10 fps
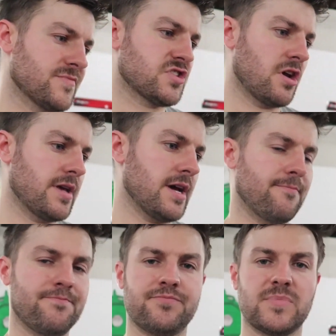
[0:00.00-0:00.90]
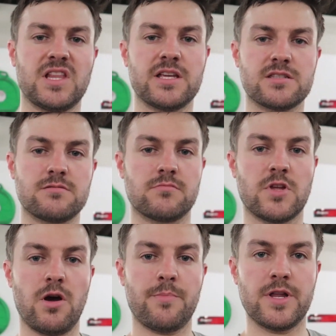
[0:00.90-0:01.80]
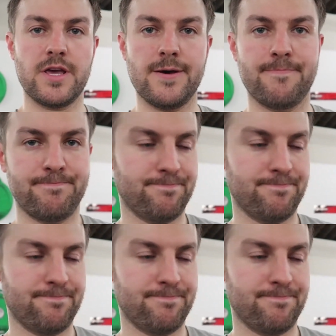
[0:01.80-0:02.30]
So yeah, let's go up in the air.